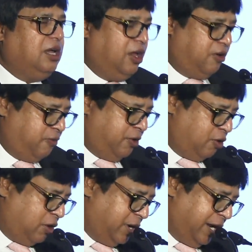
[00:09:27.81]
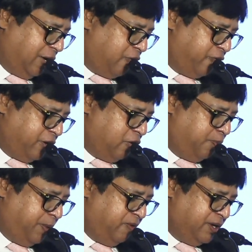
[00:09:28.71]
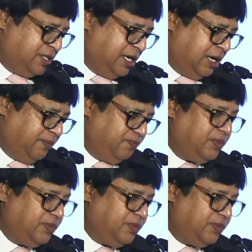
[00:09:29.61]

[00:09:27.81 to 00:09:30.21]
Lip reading: We already offer you PVC.